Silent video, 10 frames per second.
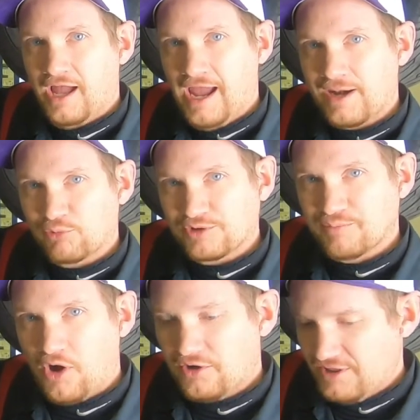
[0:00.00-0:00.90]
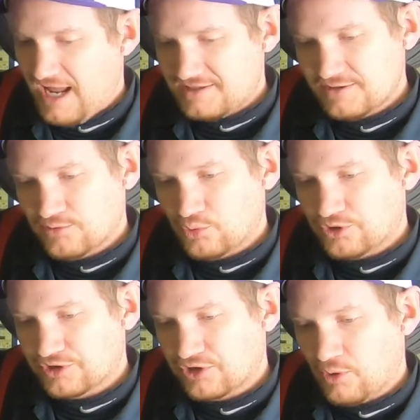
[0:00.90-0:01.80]
and with part of that,
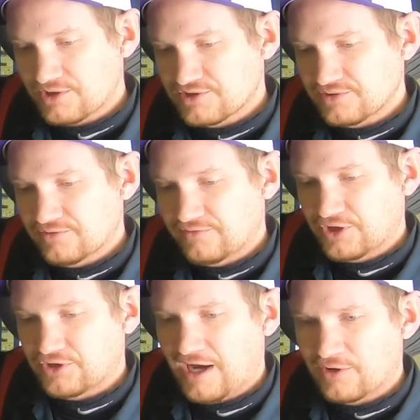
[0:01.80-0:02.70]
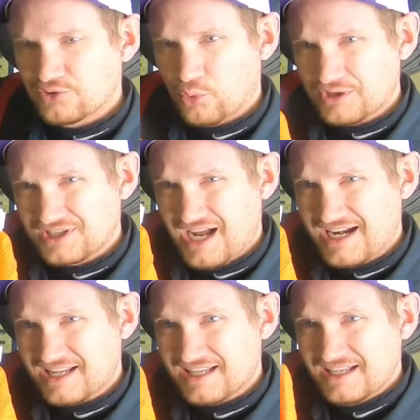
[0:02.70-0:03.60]
we're going to figure out what
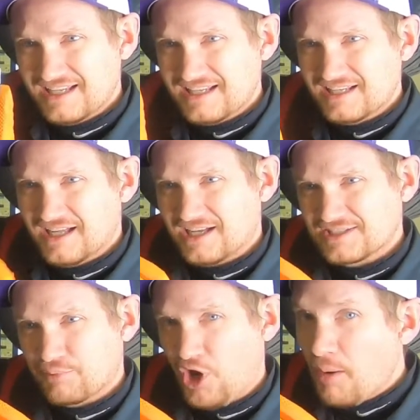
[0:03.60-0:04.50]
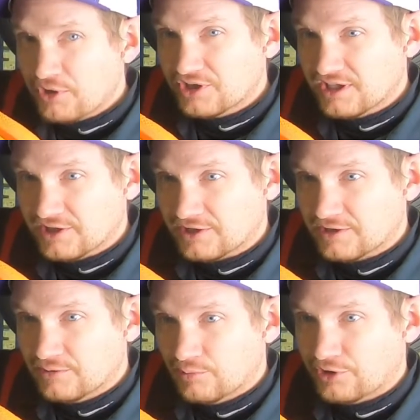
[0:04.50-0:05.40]
kind of speedometer
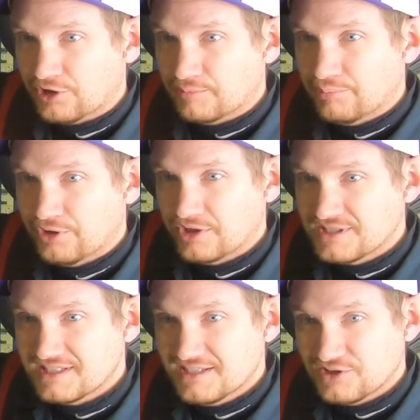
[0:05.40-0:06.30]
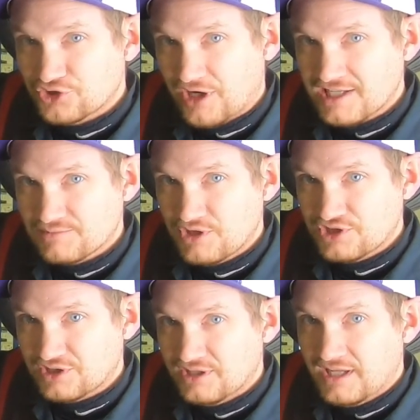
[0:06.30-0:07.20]
gear we're going to put in the
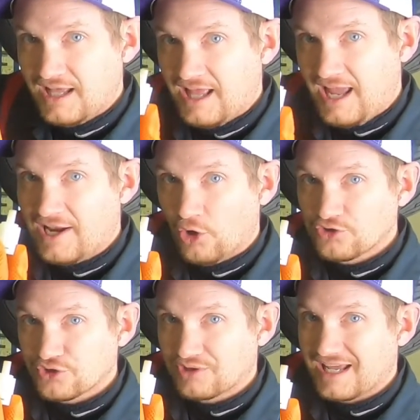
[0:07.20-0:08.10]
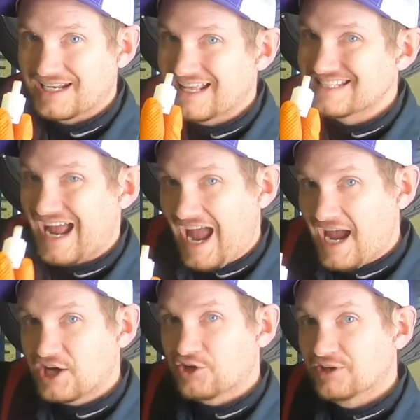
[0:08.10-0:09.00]
transmission, and also get it as
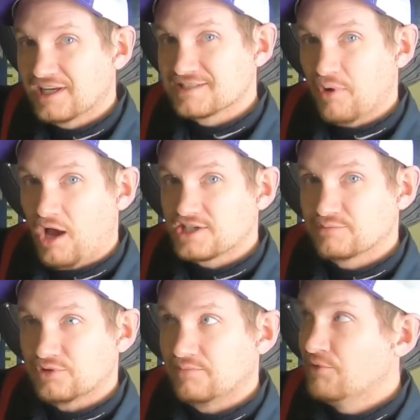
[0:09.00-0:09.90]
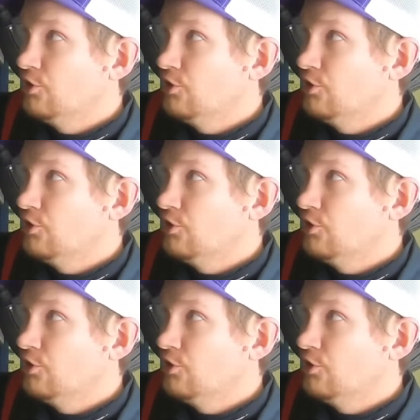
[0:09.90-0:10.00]
accurate as possible